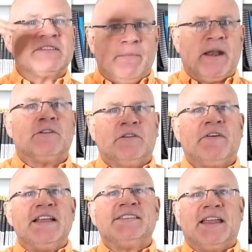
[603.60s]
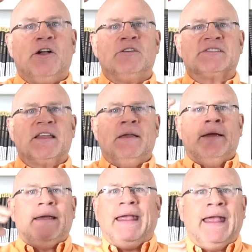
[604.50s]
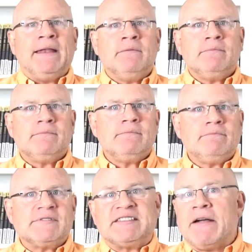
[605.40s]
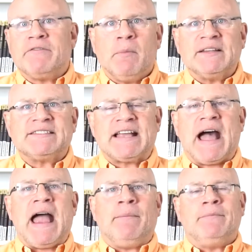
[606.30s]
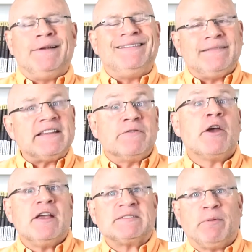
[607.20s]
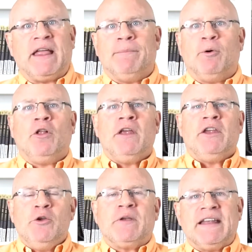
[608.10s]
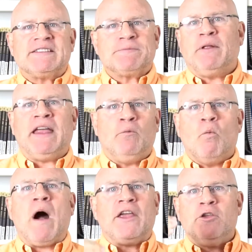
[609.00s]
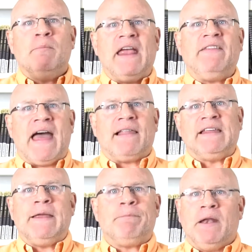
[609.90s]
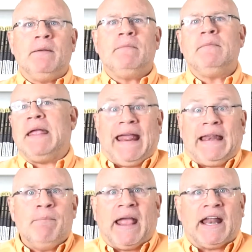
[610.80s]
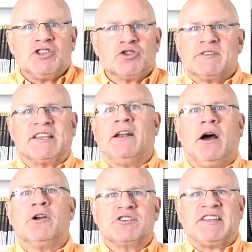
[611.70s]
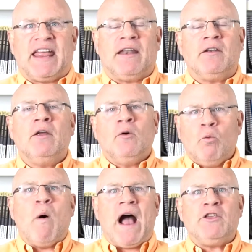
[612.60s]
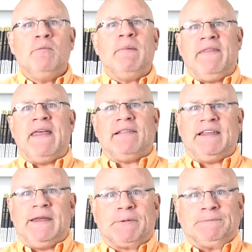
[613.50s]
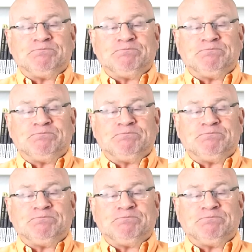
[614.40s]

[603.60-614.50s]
to medical device sales in 7 months' time, that's very explainable. You can explain why you made that leap, and any manager is going to understand why you made that leap.